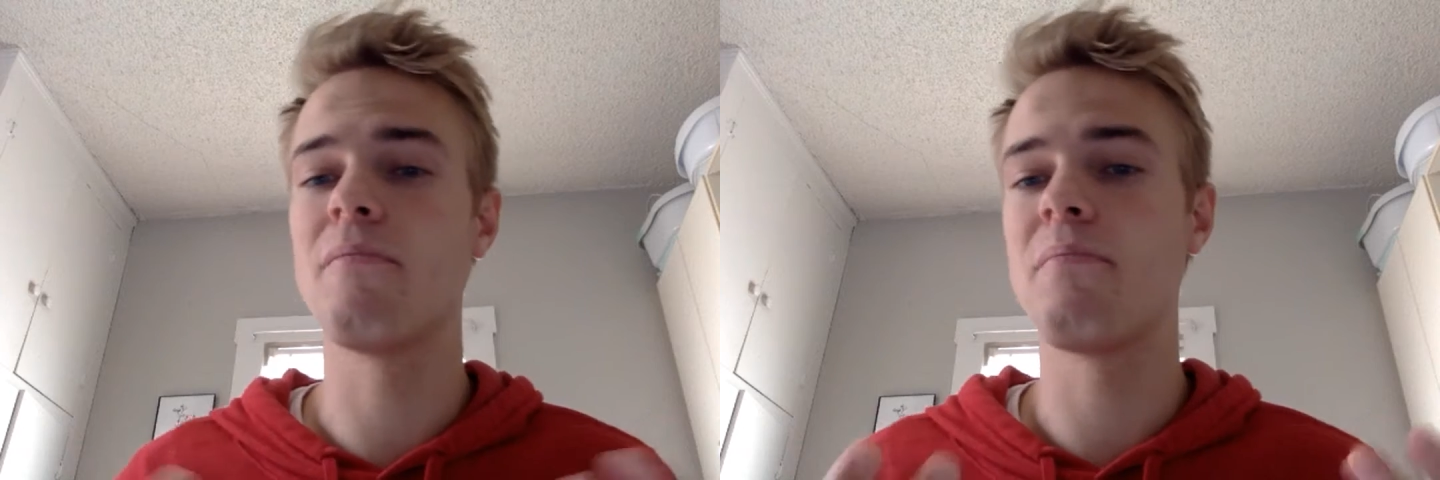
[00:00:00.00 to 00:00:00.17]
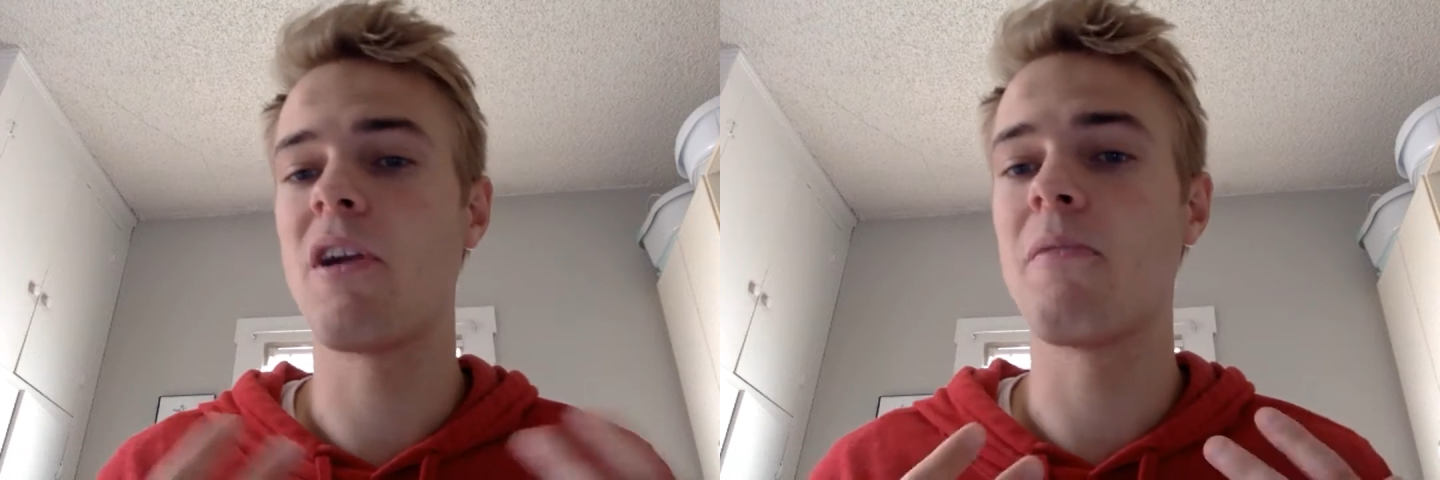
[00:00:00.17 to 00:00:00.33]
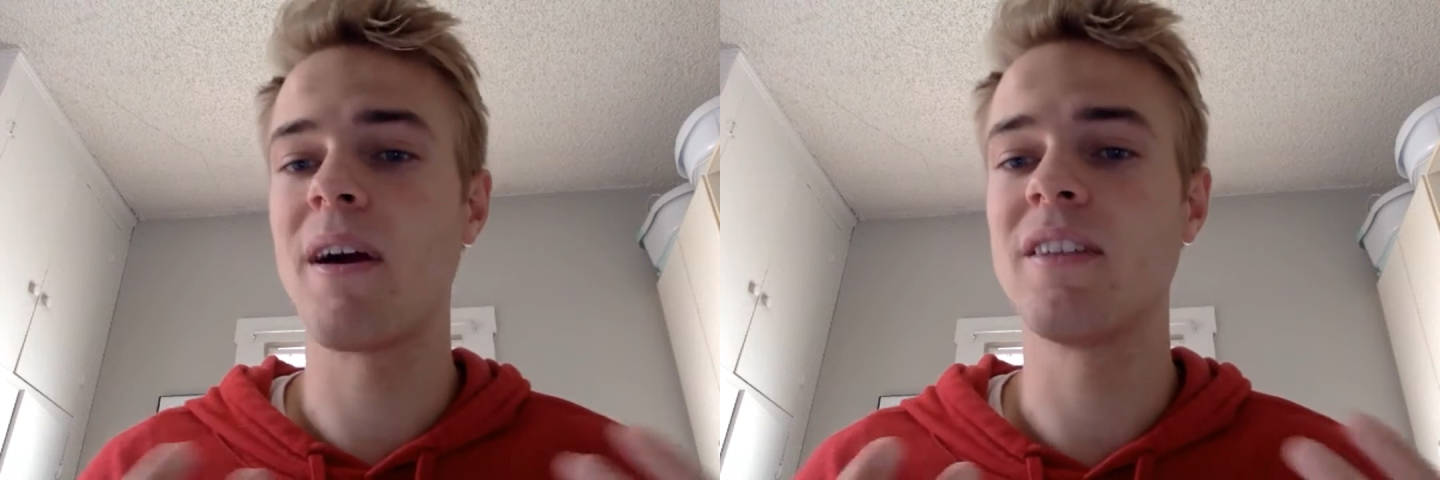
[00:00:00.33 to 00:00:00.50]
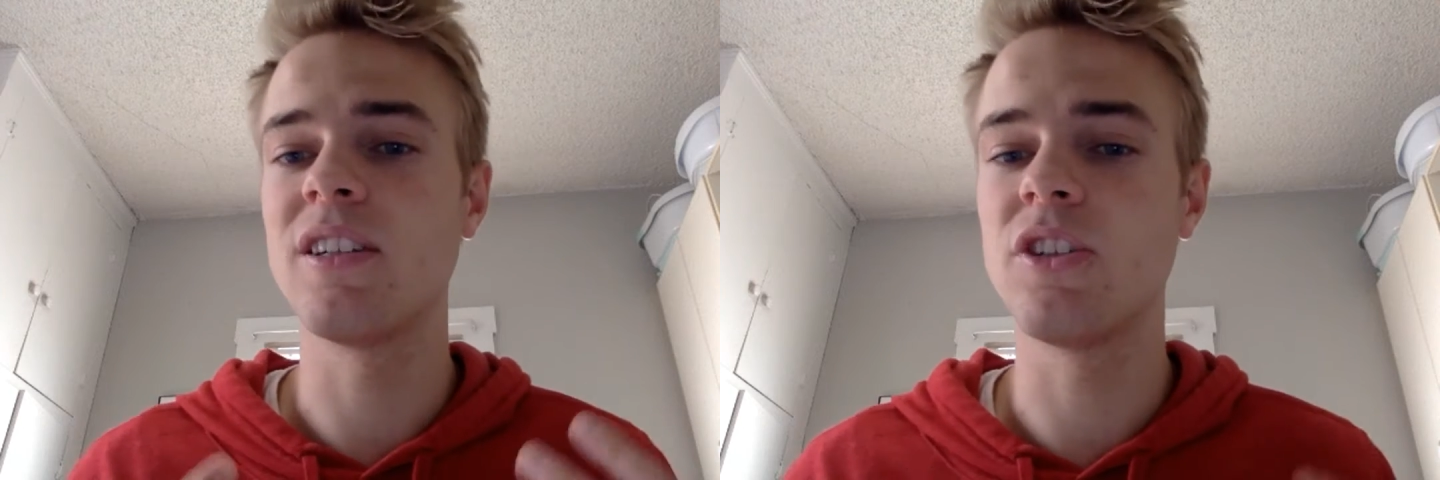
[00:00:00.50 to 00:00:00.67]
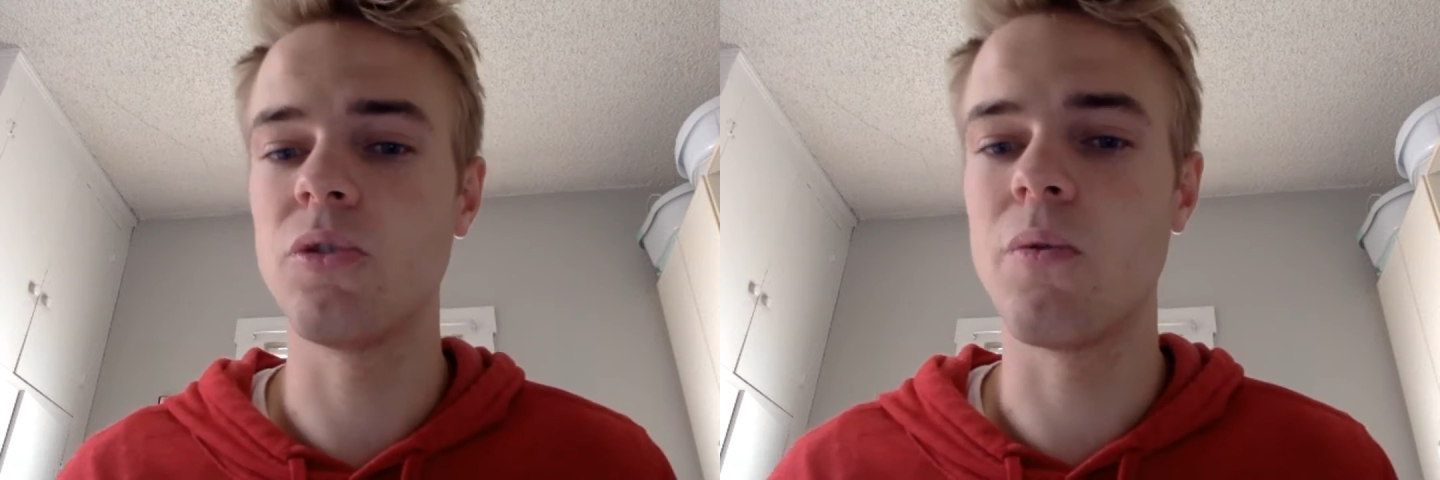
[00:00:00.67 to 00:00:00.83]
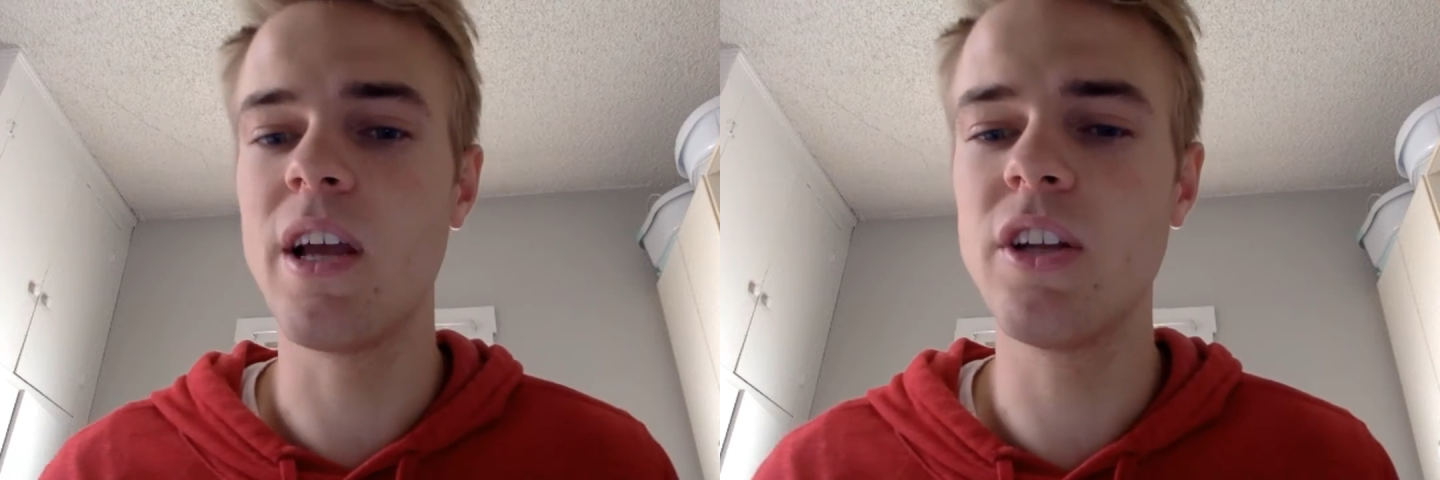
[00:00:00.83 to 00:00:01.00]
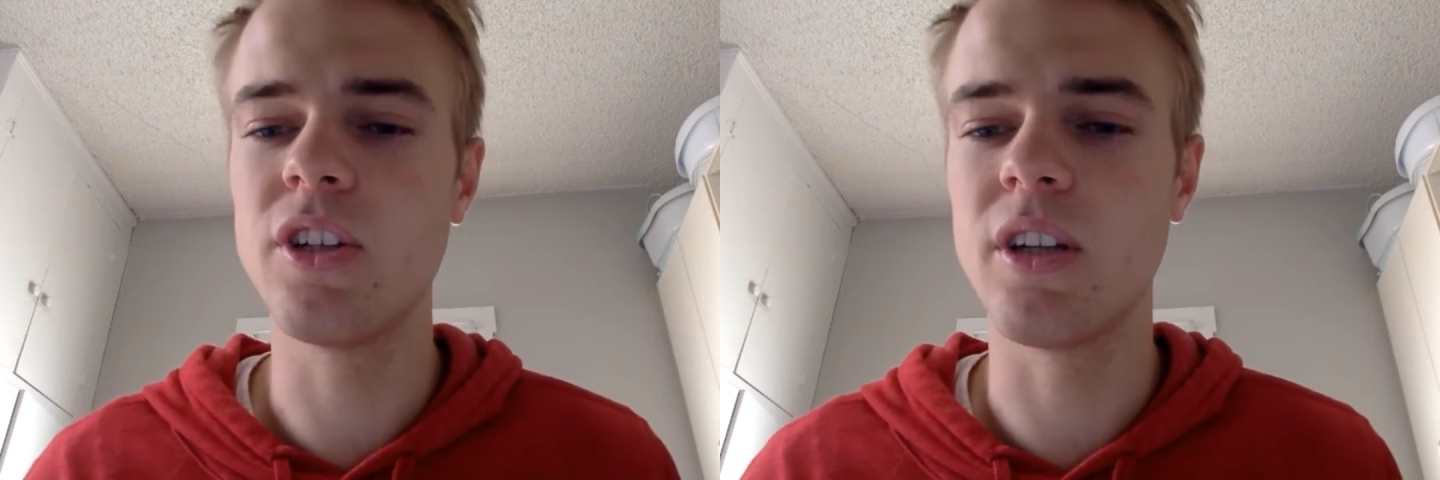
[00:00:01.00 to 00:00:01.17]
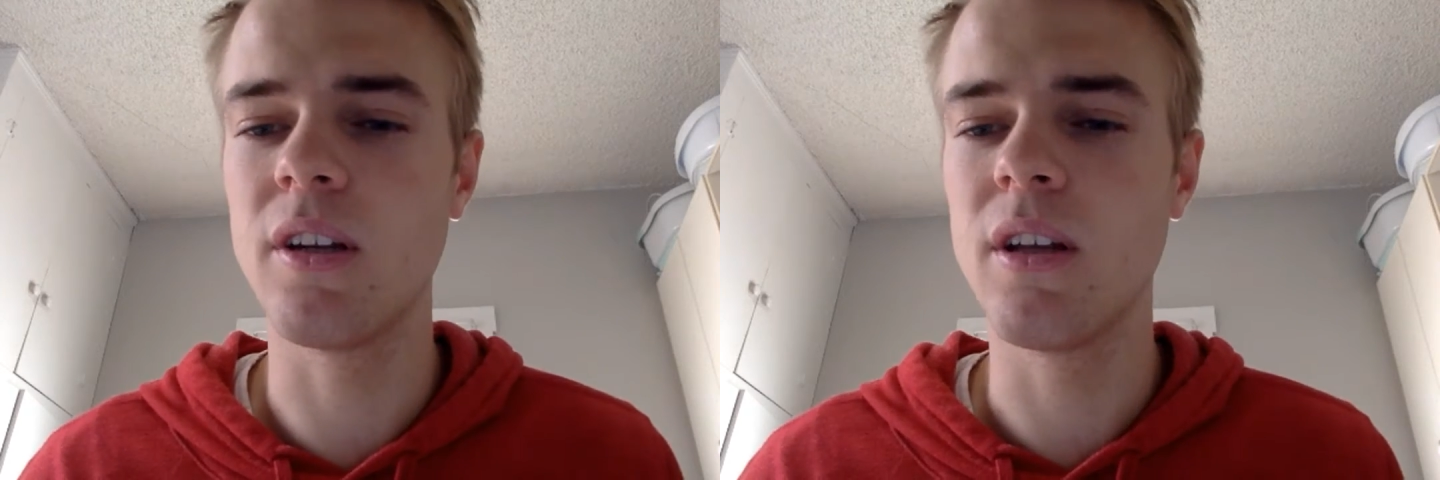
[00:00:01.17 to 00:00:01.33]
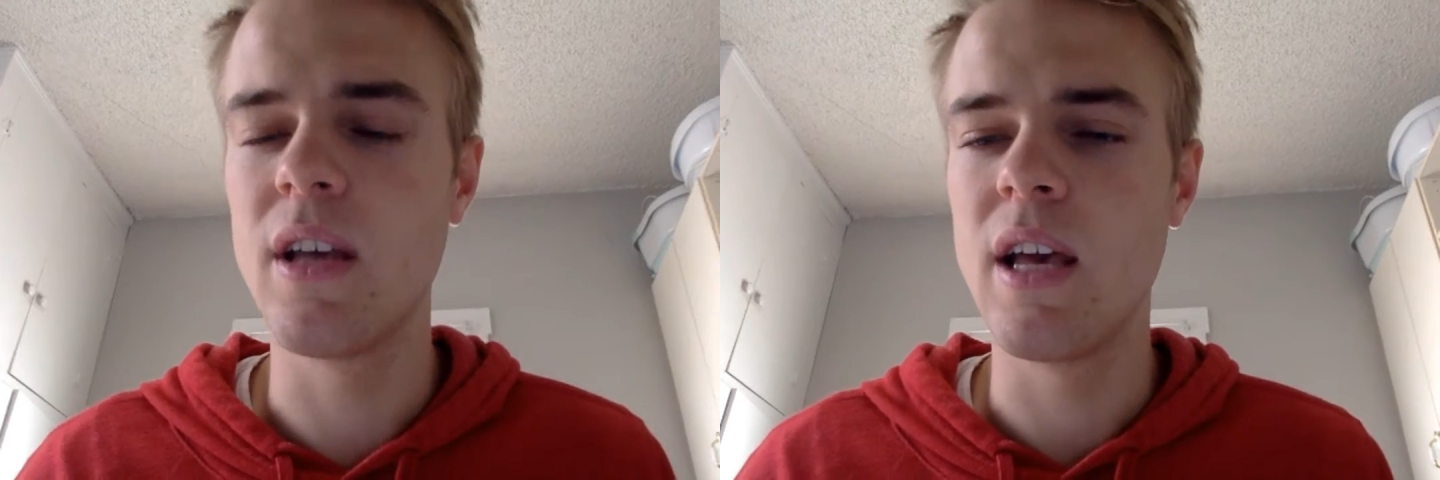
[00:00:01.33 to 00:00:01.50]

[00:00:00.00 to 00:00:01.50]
and better my situation.